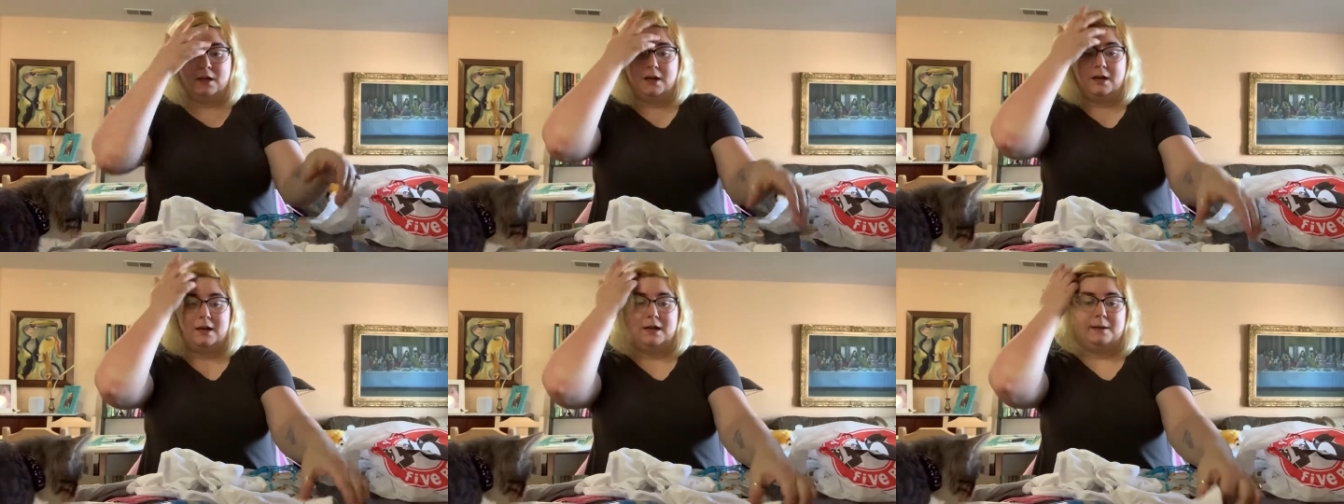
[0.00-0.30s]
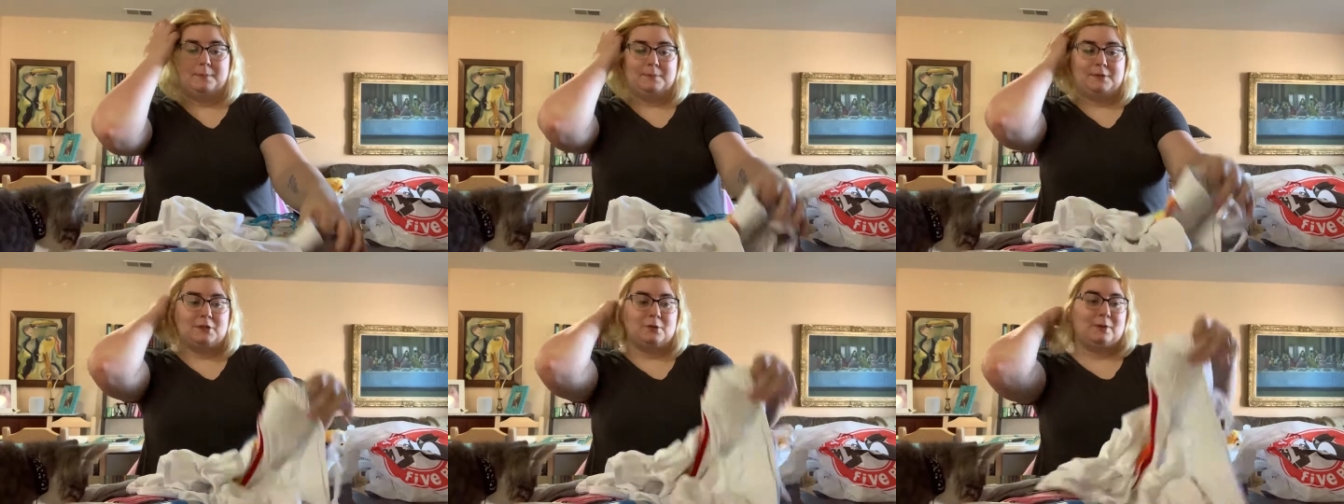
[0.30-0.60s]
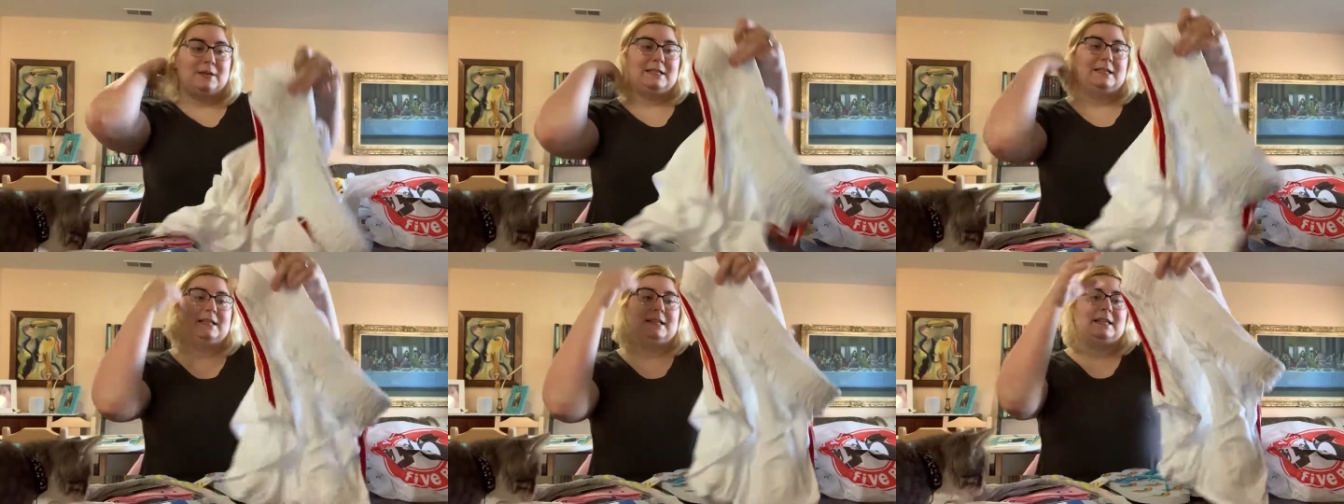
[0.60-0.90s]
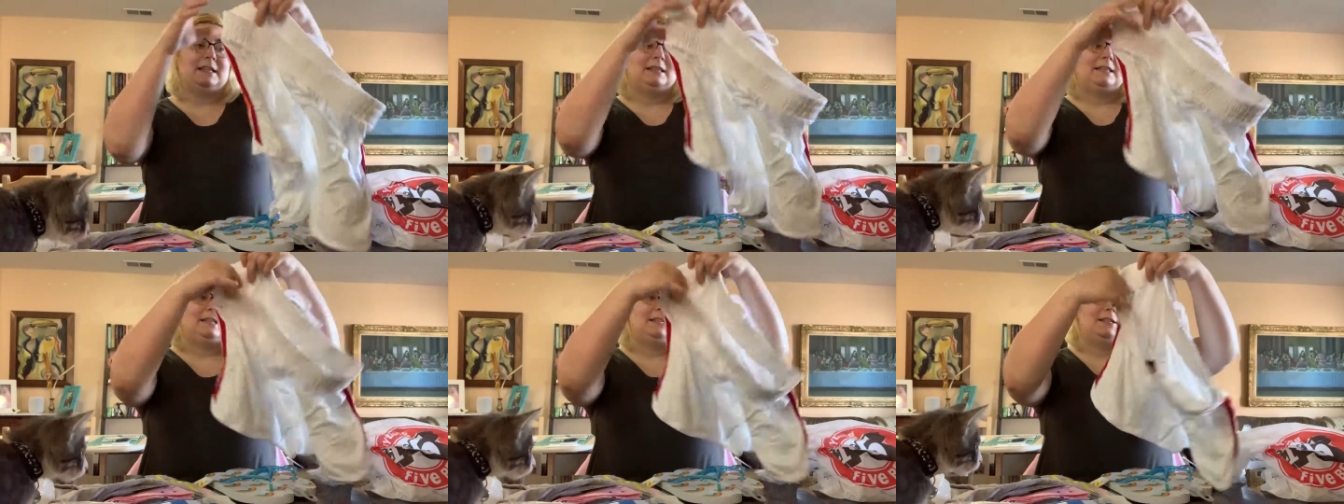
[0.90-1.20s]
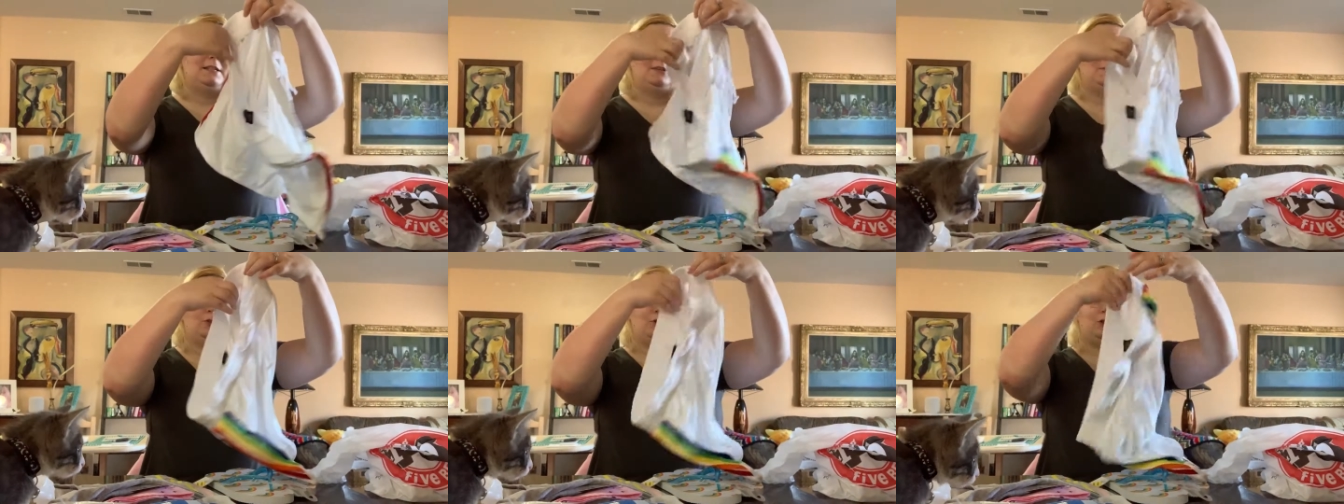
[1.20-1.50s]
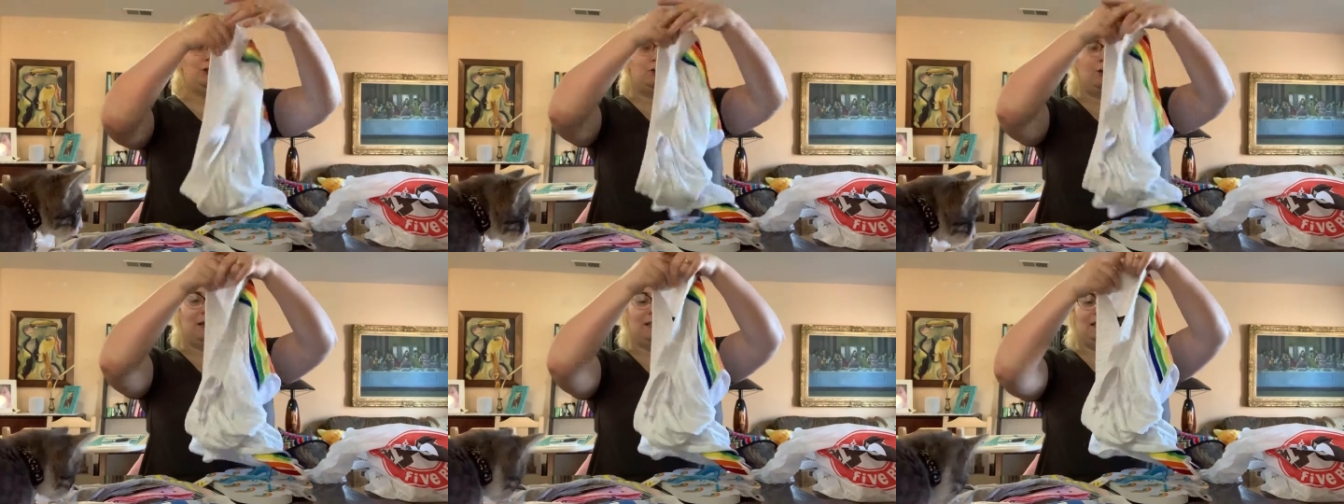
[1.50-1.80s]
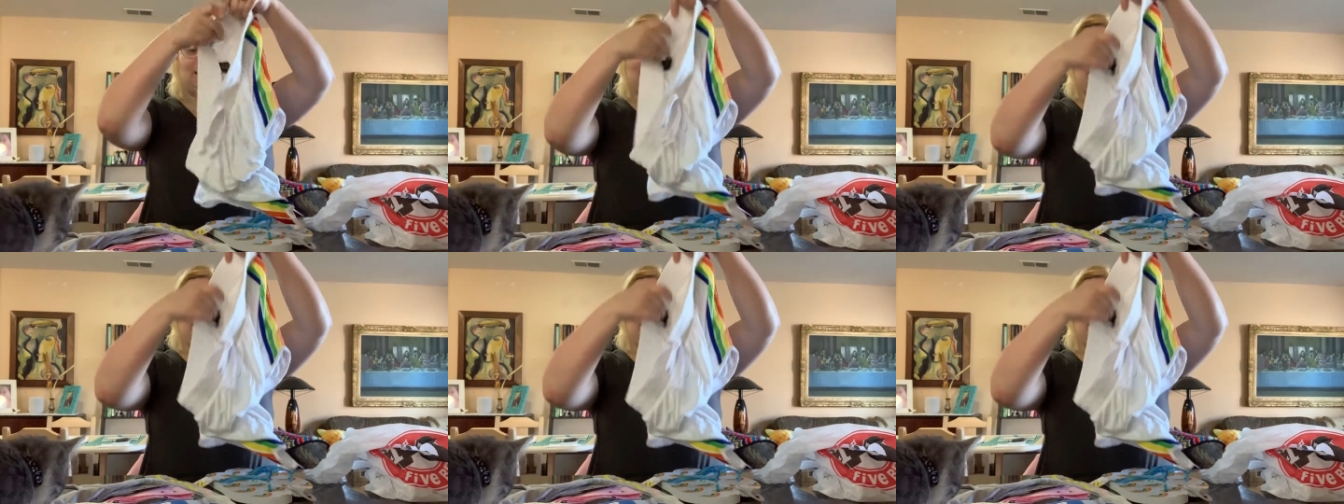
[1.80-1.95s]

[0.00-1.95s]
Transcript: Um, so I did get these little shorts.